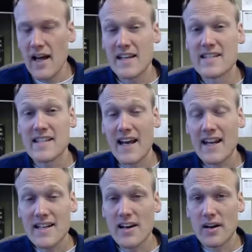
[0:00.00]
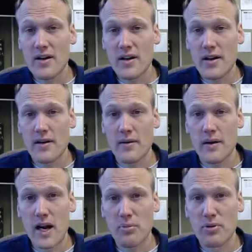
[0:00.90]
A secondary
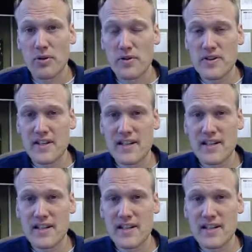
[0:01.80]
air pollutant